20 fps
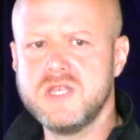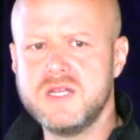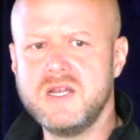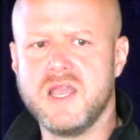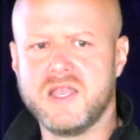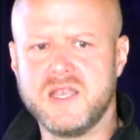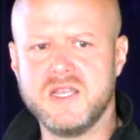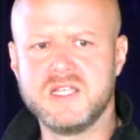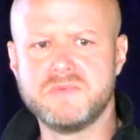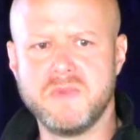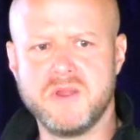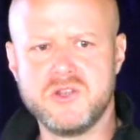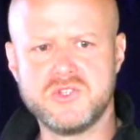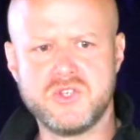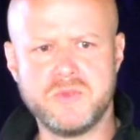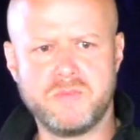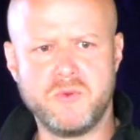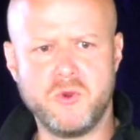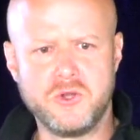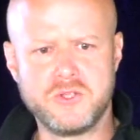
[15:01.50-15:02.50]
I like
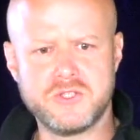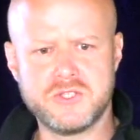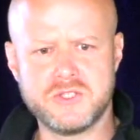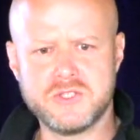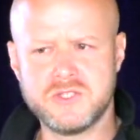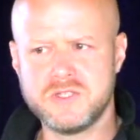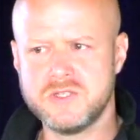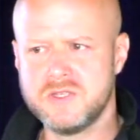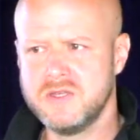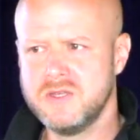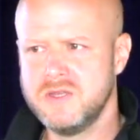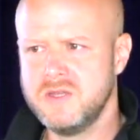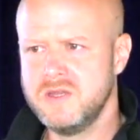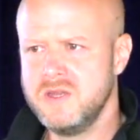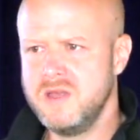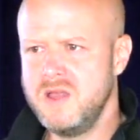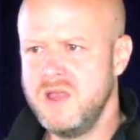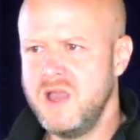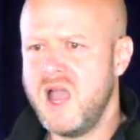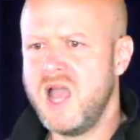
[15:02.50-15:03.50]
expense reports.
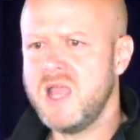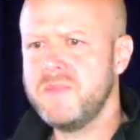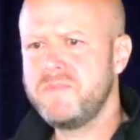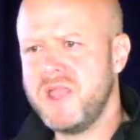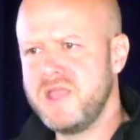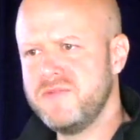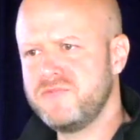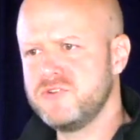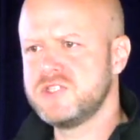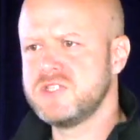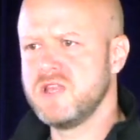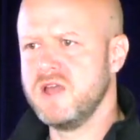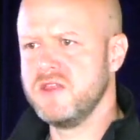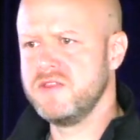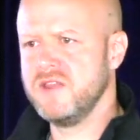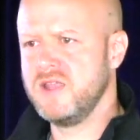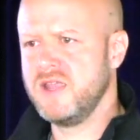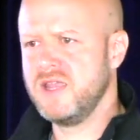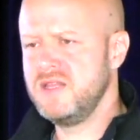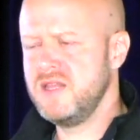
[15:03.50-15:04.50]
I pay for
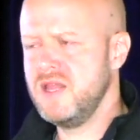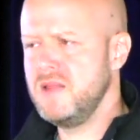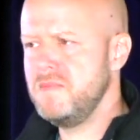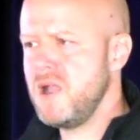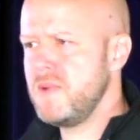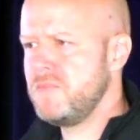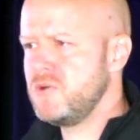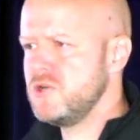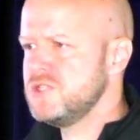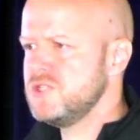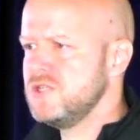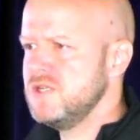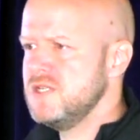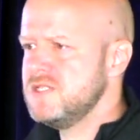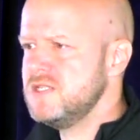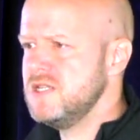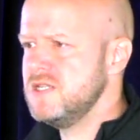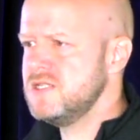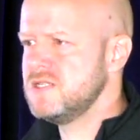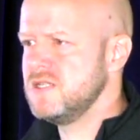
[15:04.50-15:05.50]
something, and then my personal
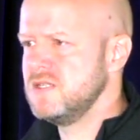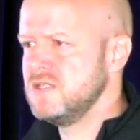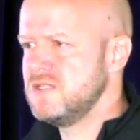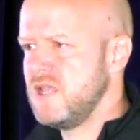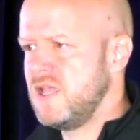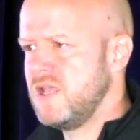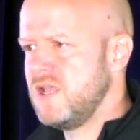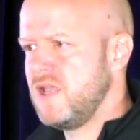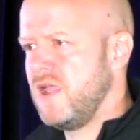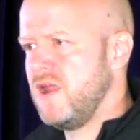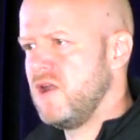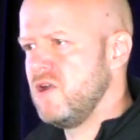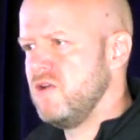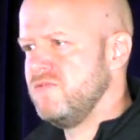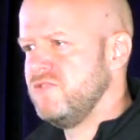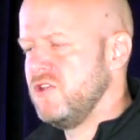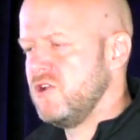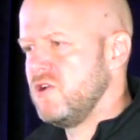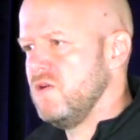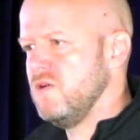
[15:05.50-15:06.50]
assistant take care
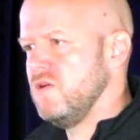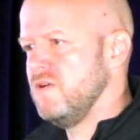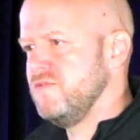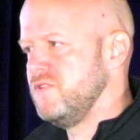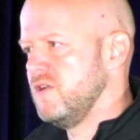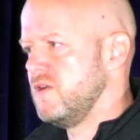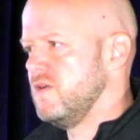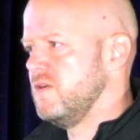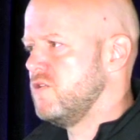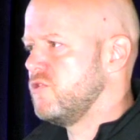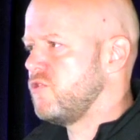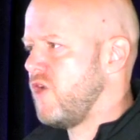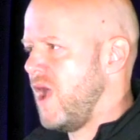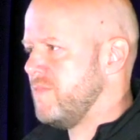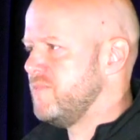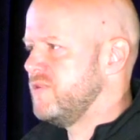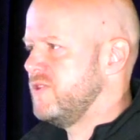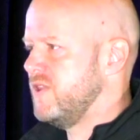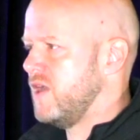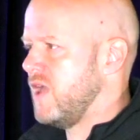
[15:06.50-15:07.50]
of the
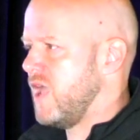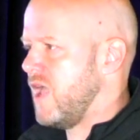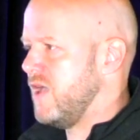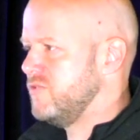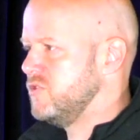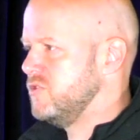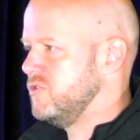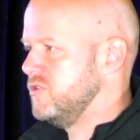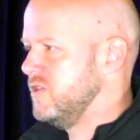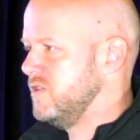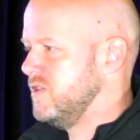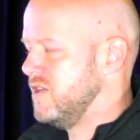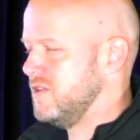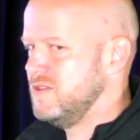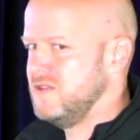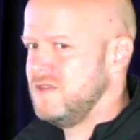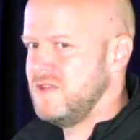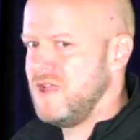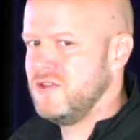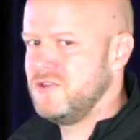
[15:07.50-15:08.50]
crap that I have to that
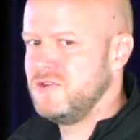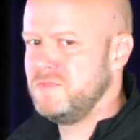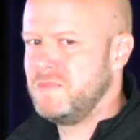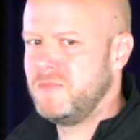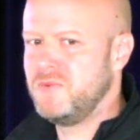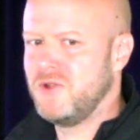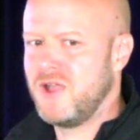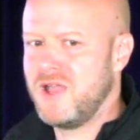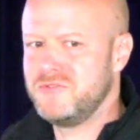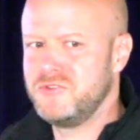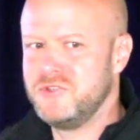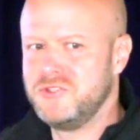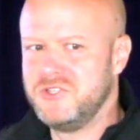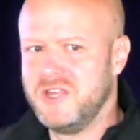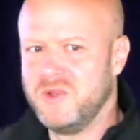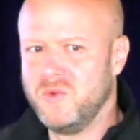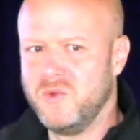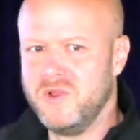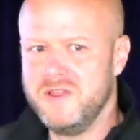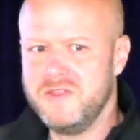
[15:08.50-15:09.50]
other people have to
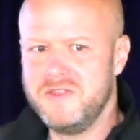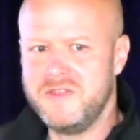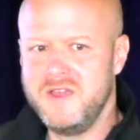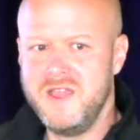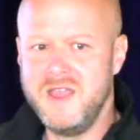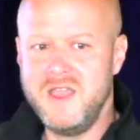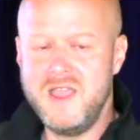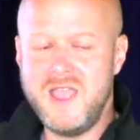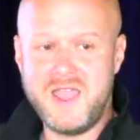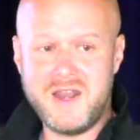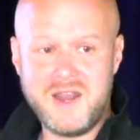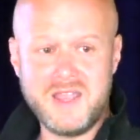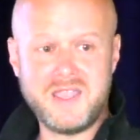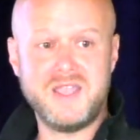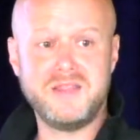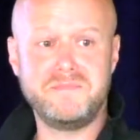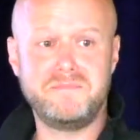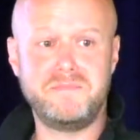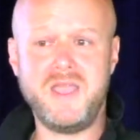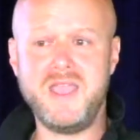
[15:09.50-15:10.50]
deal with, and I
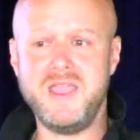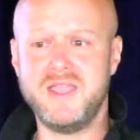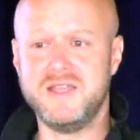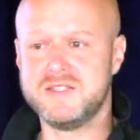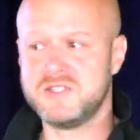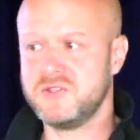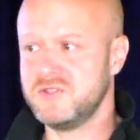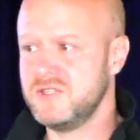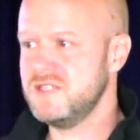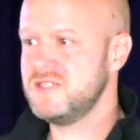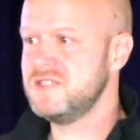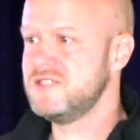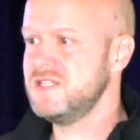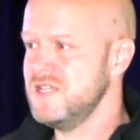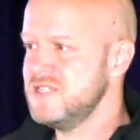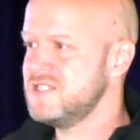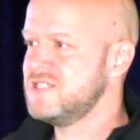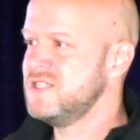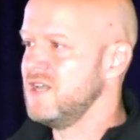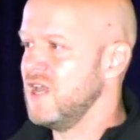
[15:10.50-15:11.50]
get paid. So this
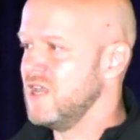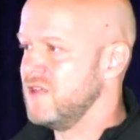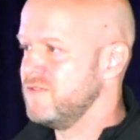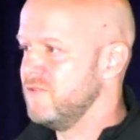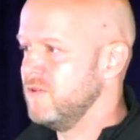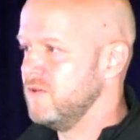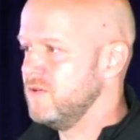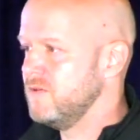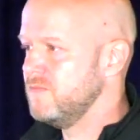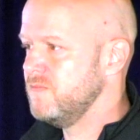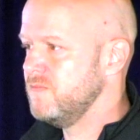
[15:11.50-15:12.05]
is delightful.